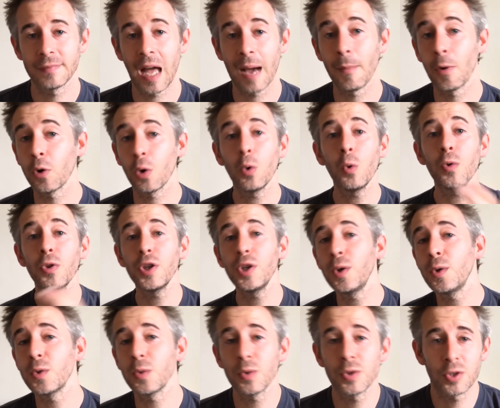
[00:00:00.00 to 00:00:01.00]
I'm on all the
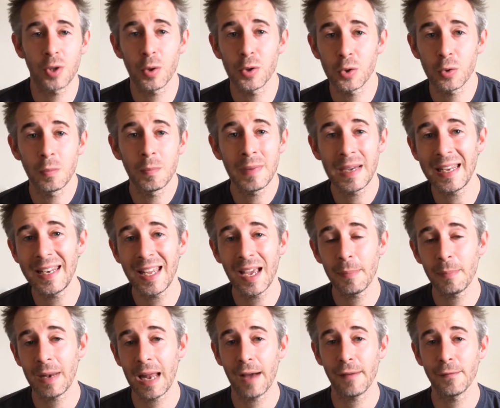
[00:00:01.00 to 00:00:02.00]
usual social media
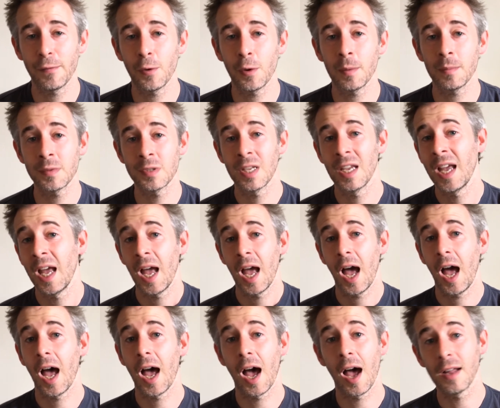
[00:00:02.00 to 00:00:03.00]
platforms,
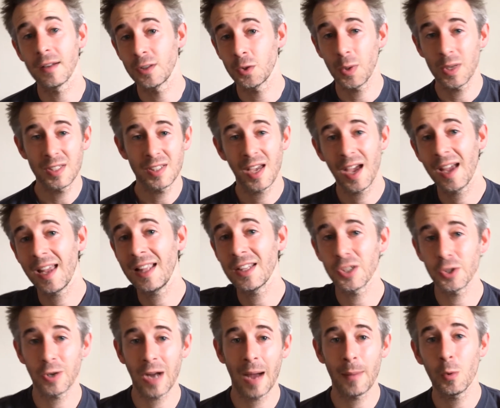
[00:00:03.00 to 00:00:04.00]
Twitter,
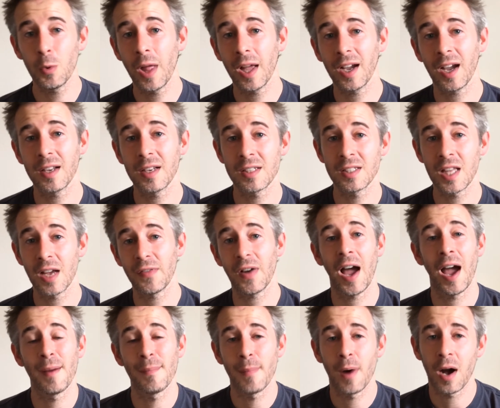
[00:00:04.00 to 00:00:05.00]
Instagram, all that kind of stuff.
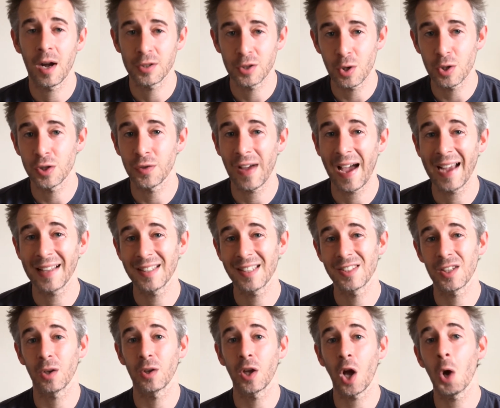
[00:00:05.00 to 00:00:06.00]
I am Mark Joseph Actor,
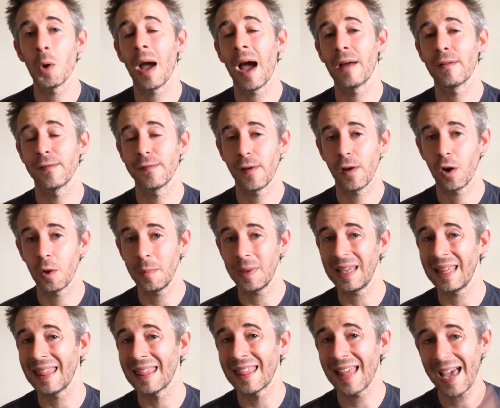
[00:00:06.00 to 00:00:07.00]
so go and follow
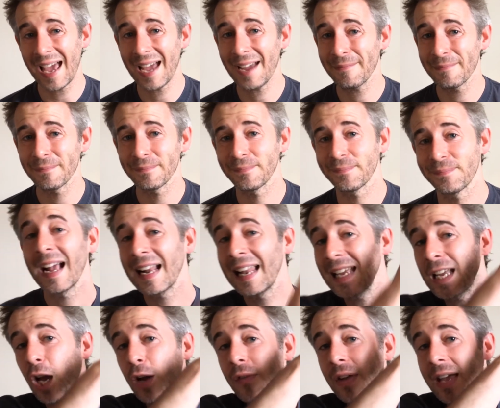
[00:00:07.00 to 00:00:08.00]
me there.
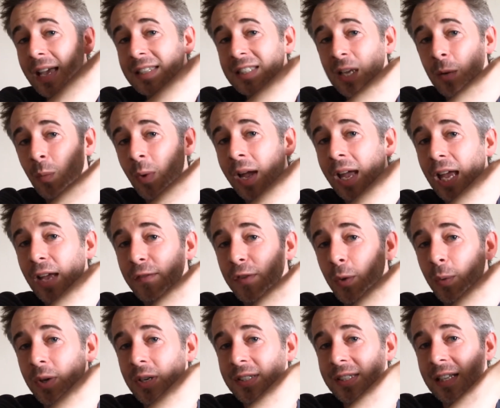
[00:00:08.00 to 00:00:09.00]
Click over here somewhere if you
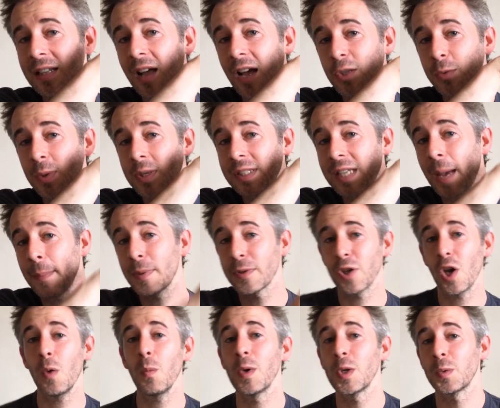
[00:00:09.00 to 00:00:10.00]
want to see last week's
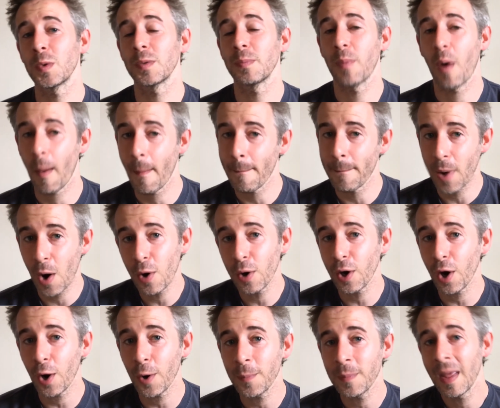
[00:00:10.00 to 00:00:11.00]
episode, which was
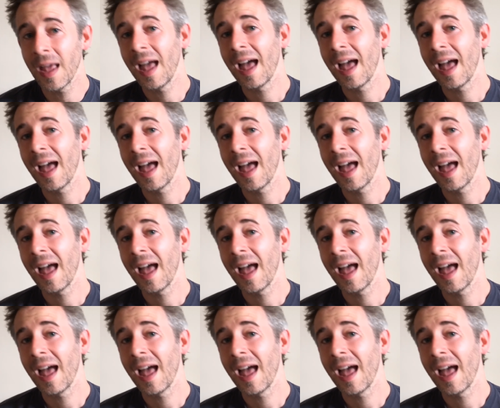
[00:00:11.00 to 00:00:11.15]
Pompoko.